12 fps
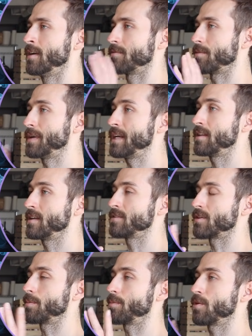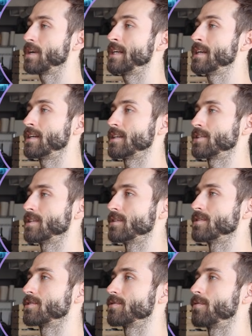For me, these are
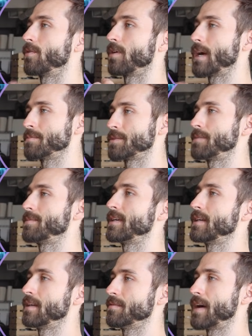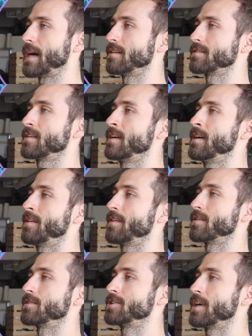preconditions for MCP Evals.
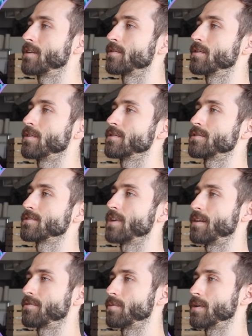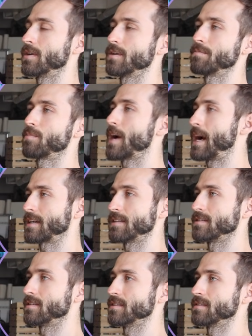They're general software
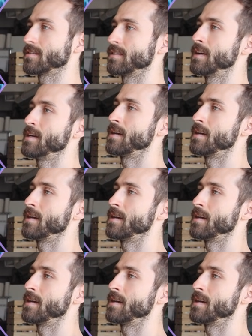practices.